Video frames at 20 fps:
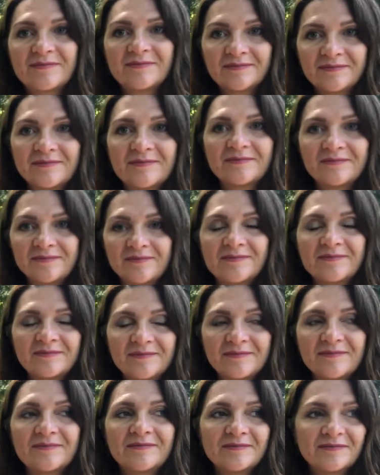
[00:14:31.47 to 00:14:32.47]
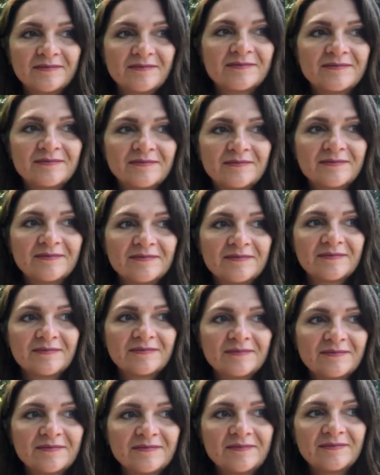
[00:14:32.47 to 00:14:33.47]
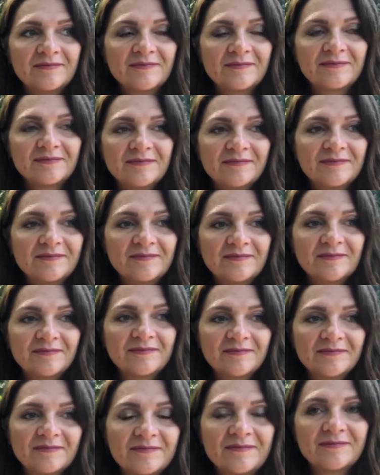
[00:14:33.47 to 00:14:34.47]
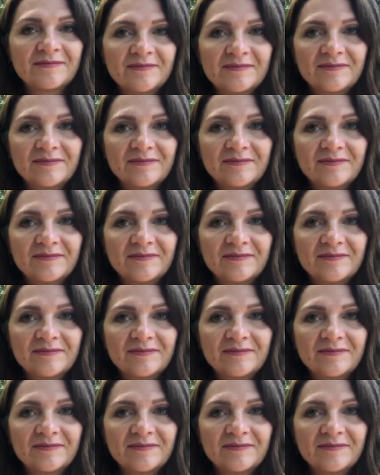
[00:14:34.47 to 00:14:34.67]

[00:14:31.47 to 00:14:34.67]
No words are spoken by the person on screen.